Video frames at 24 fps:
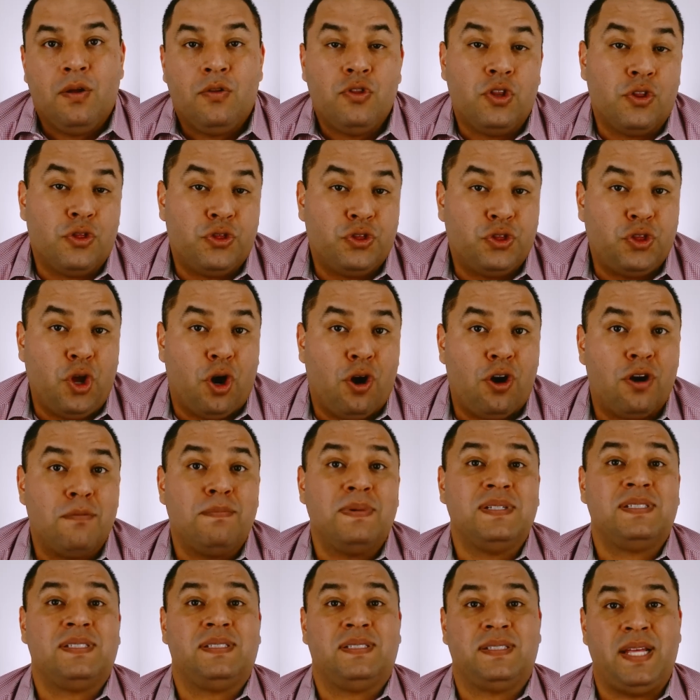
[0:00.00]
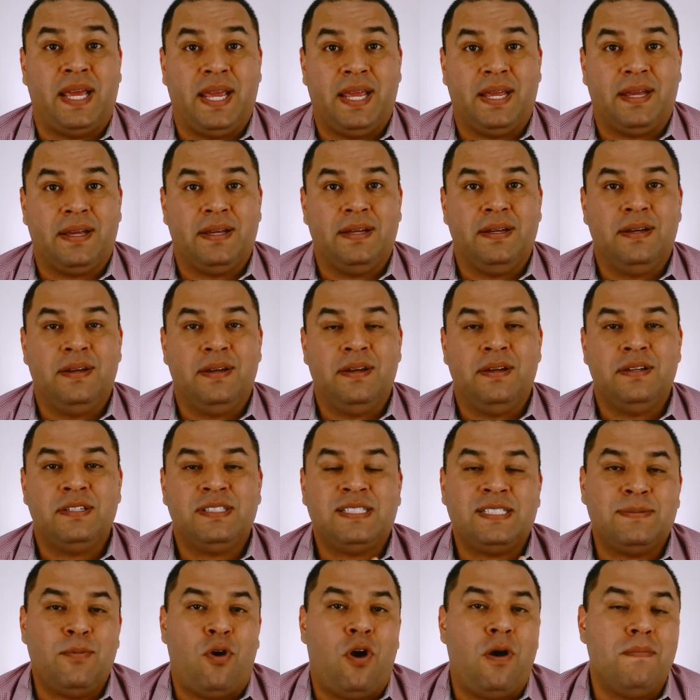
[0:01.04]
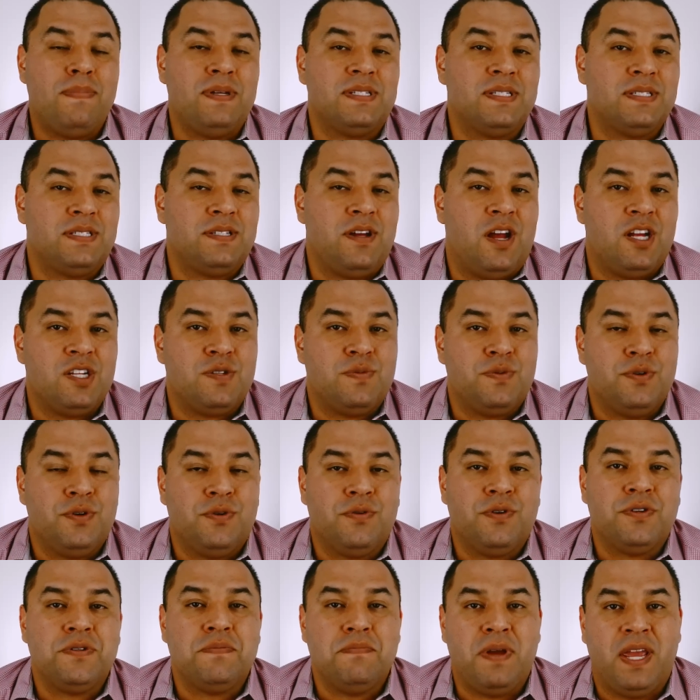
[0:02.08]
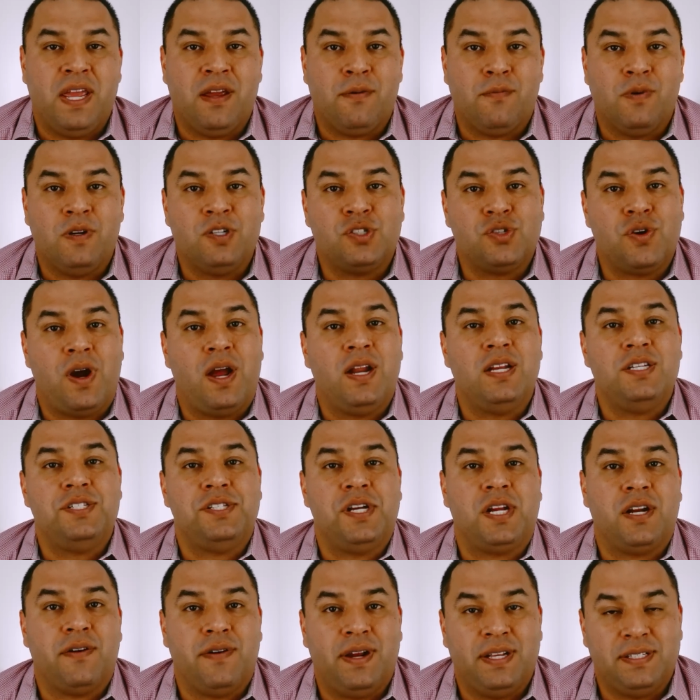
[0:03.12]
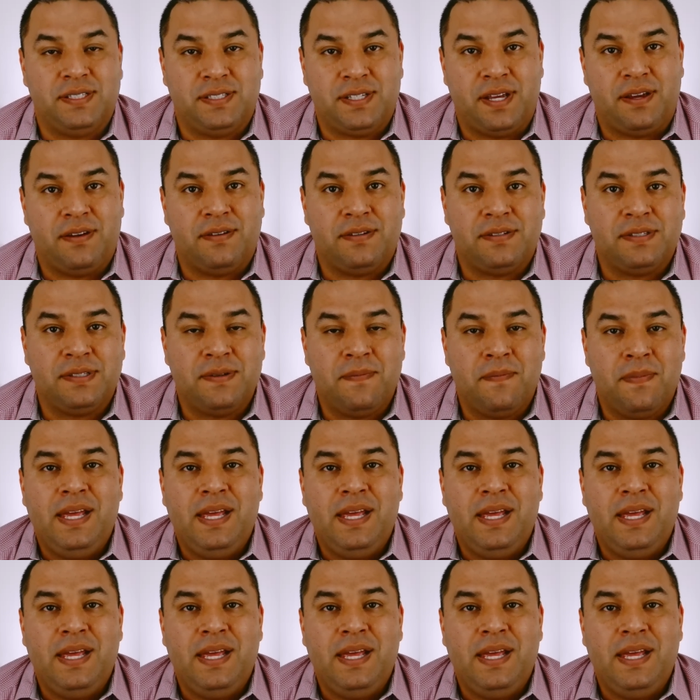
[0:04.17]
The third mistake small business entrepreneurs make when trying to generate sales